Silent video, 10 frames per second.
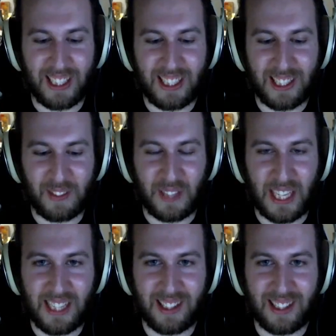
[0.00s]
in his
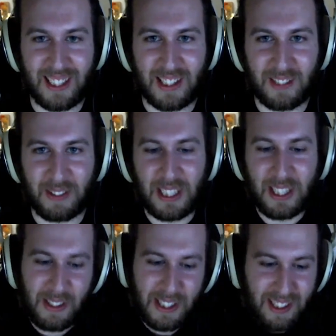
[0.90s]
face and is
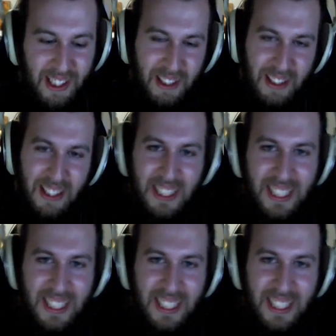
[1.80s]
reloading slowly,